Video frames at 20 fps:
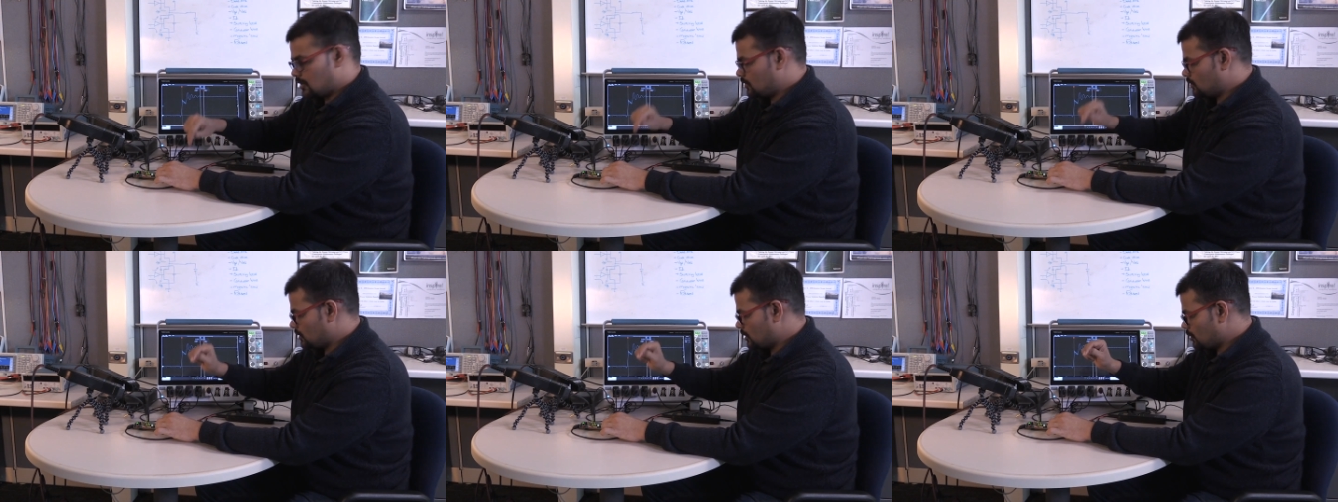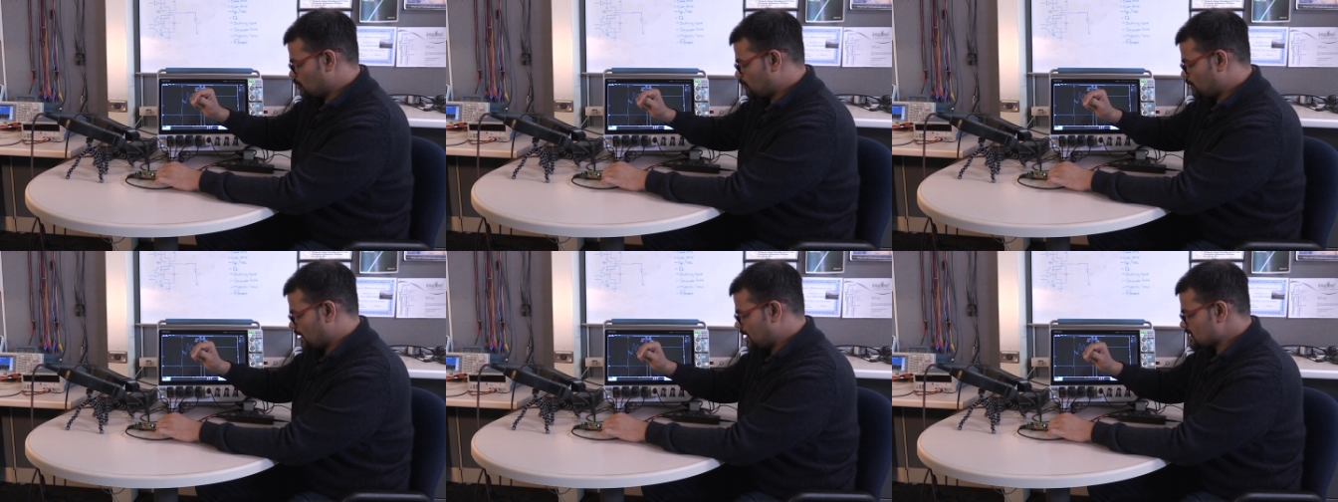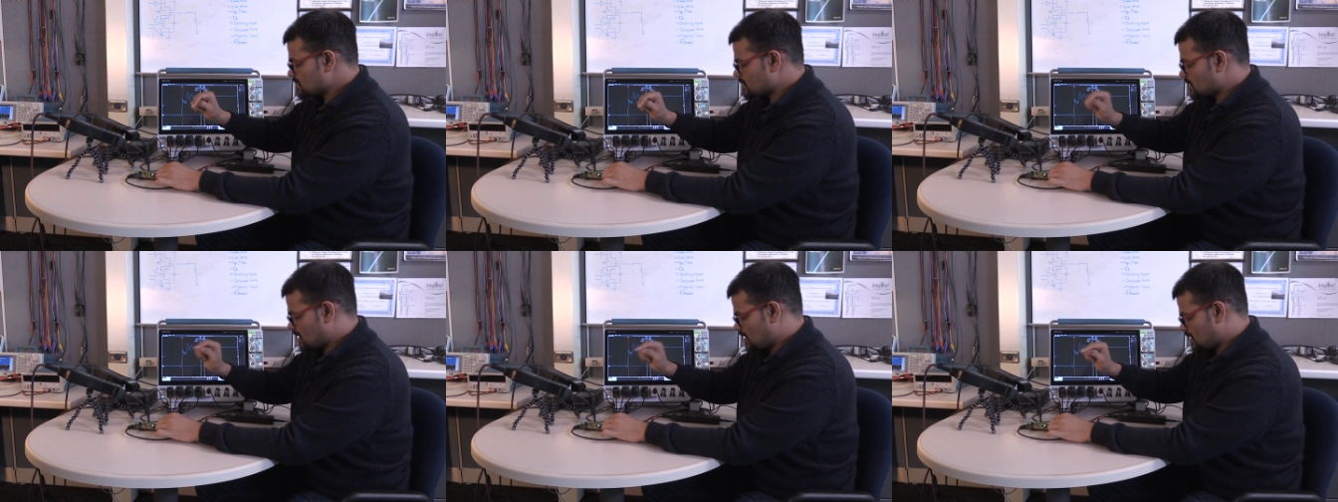to the new
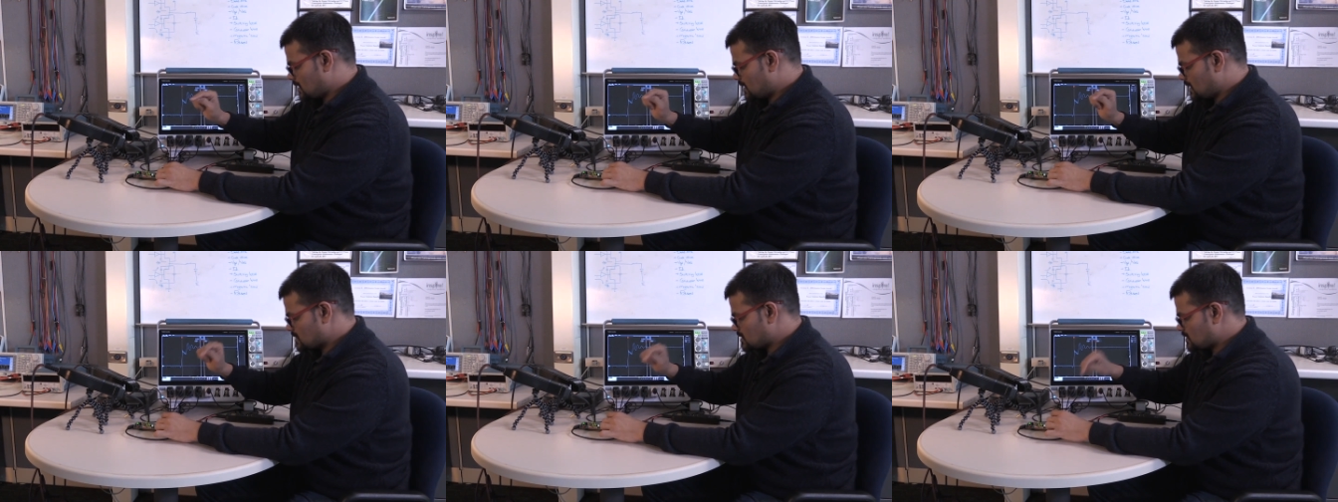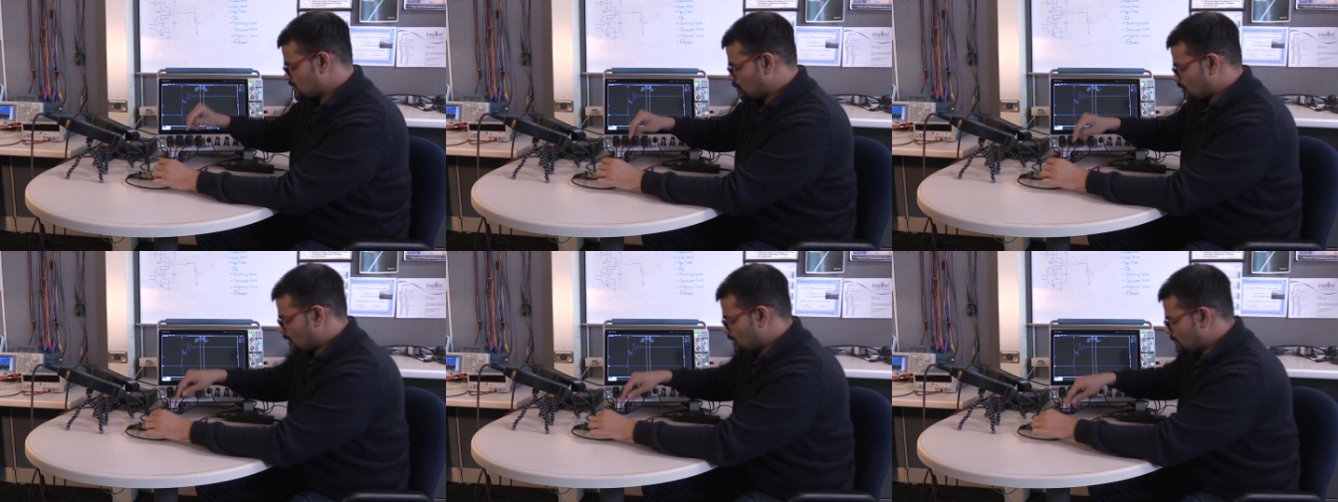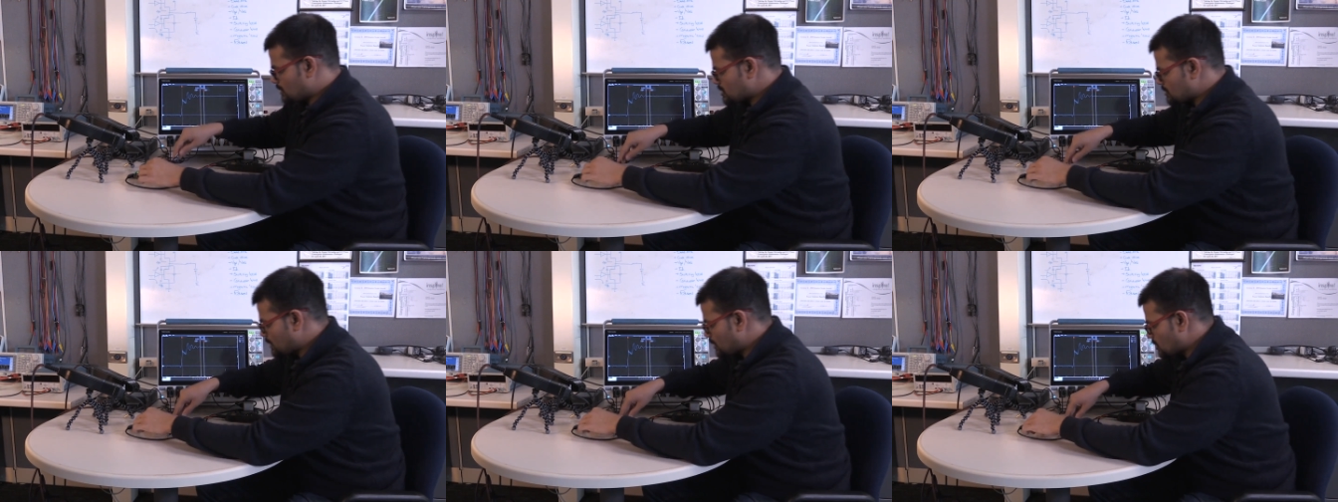place and let us see what the
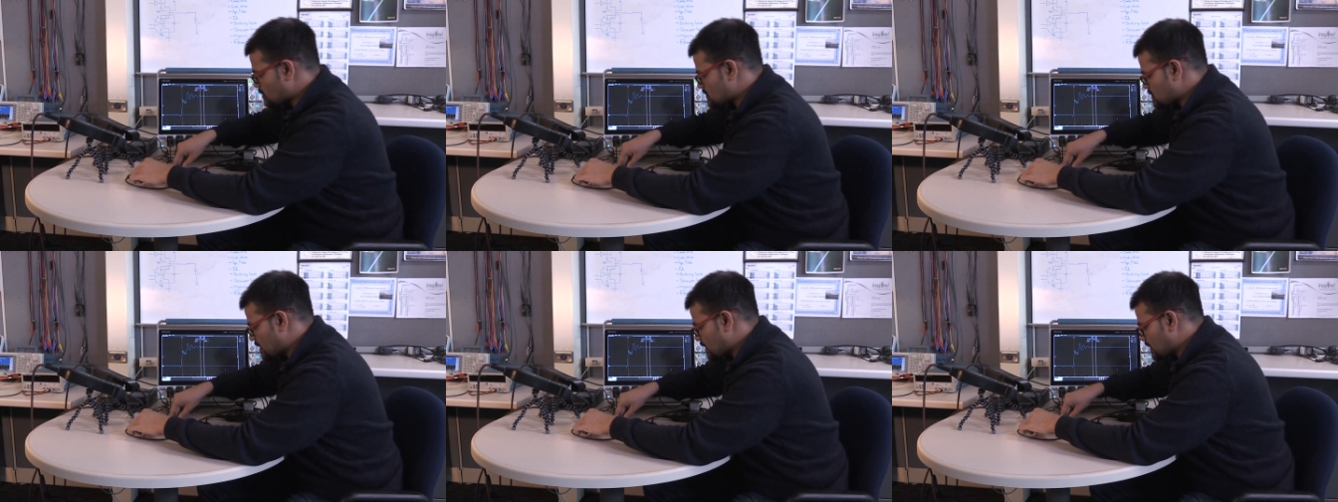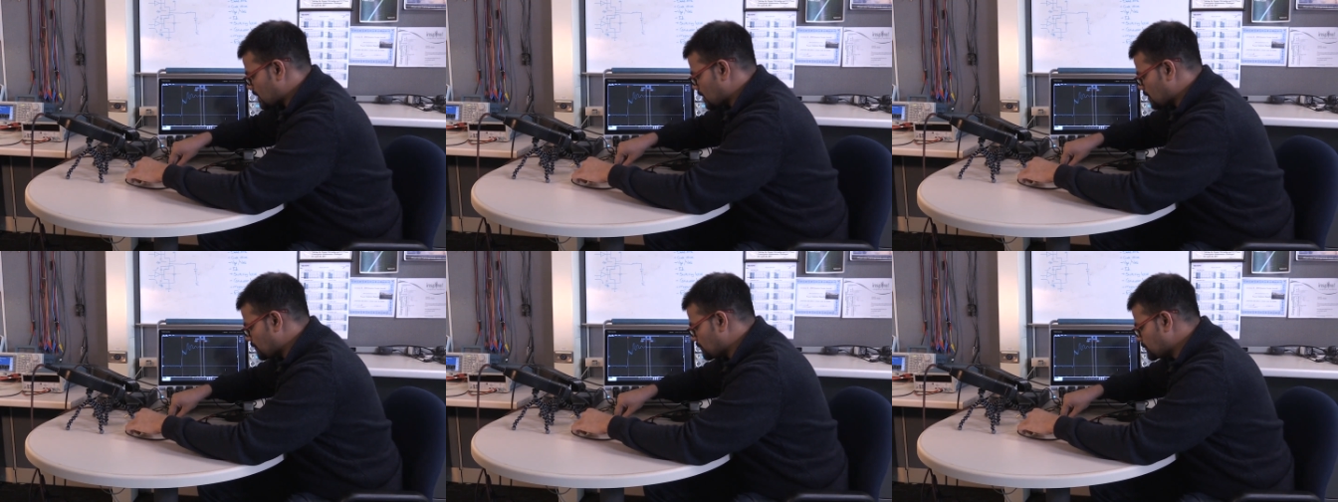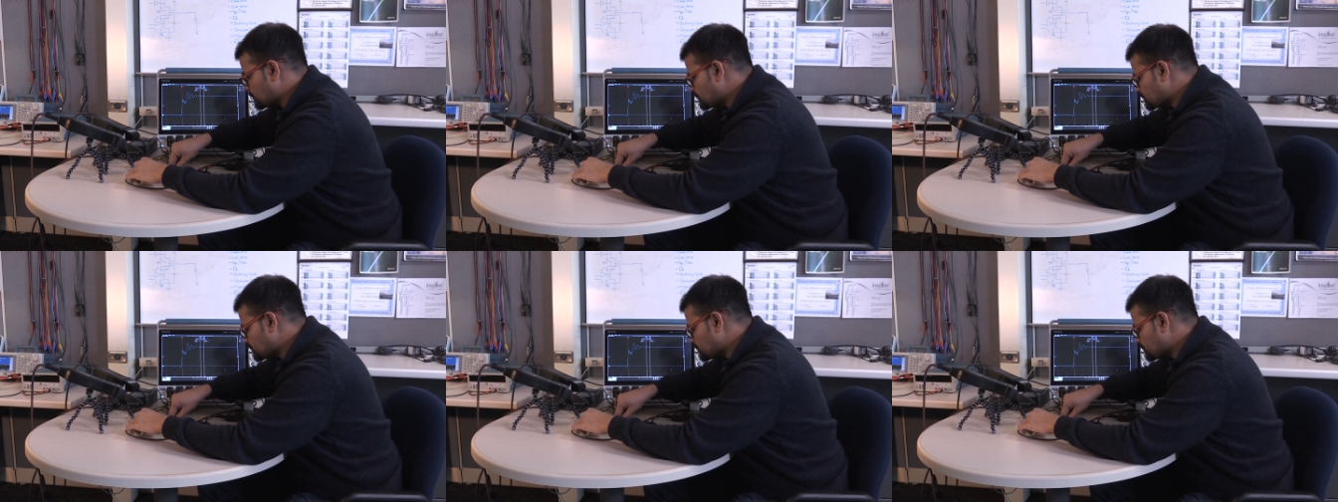measurement looks like now.